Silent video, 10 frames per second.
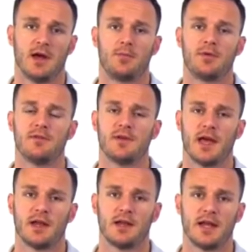
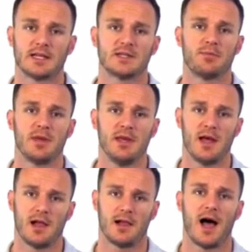abbreviated as
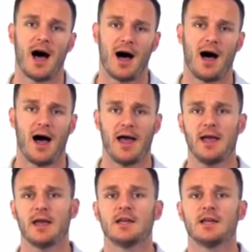PLRI,